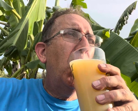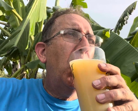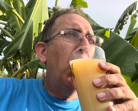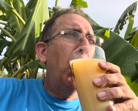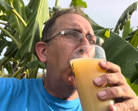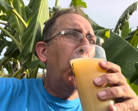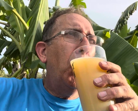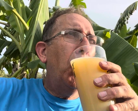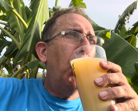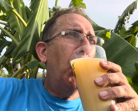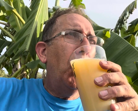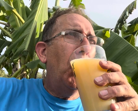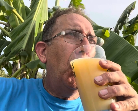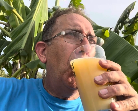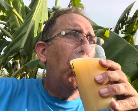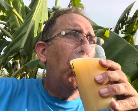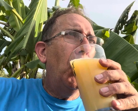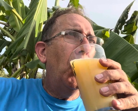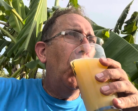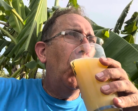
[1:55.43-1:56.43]

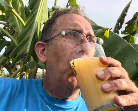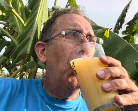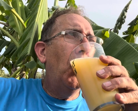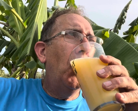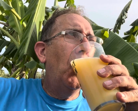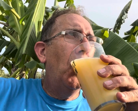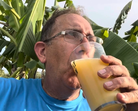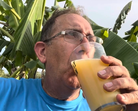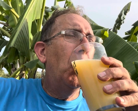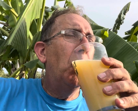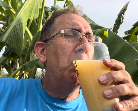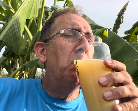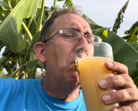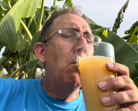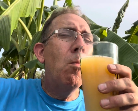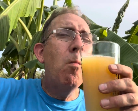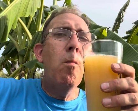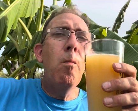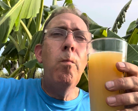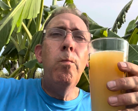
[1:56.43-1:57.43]

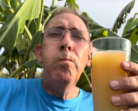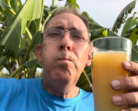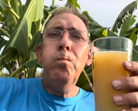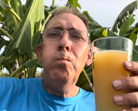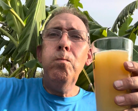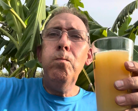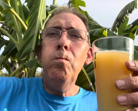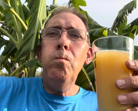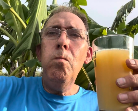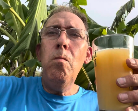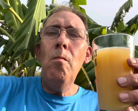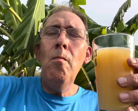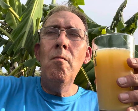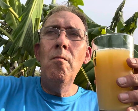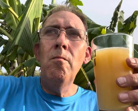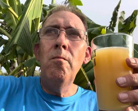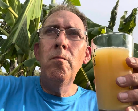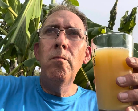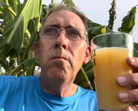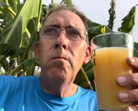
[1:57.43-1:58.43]

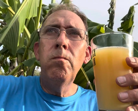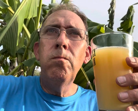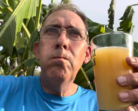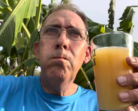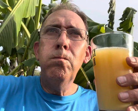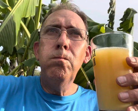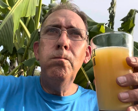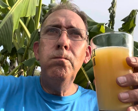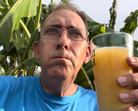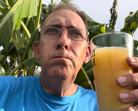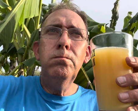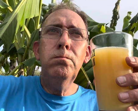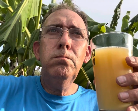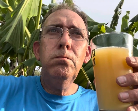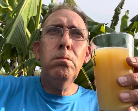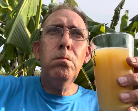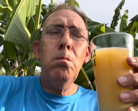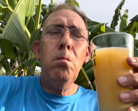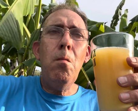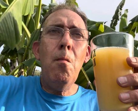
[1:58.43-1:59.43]

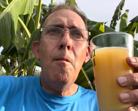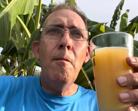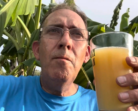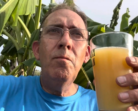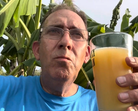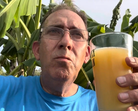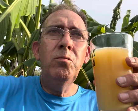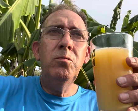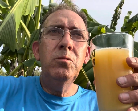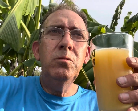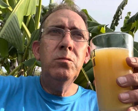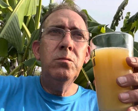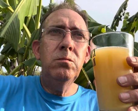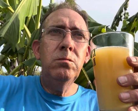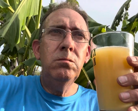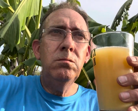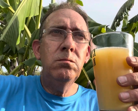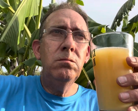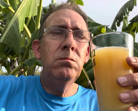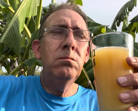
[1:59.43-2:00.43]

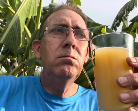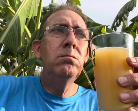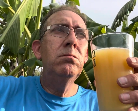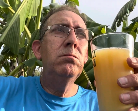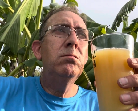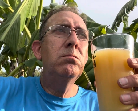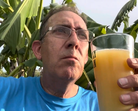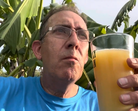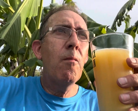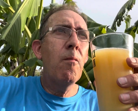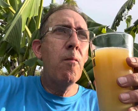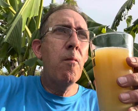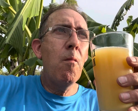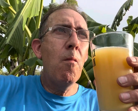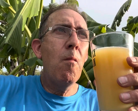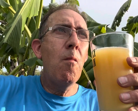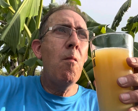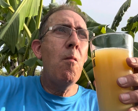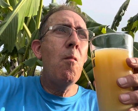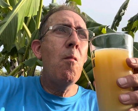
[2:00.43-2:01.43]

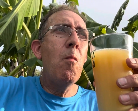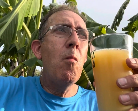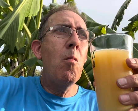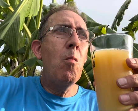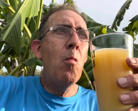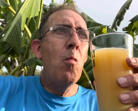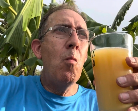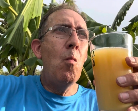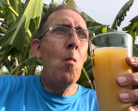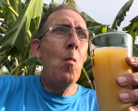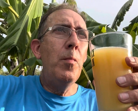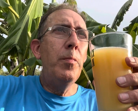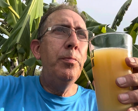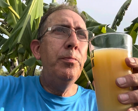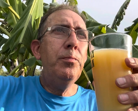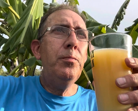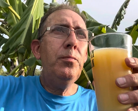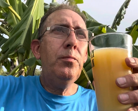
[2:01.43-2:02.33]
[no speech]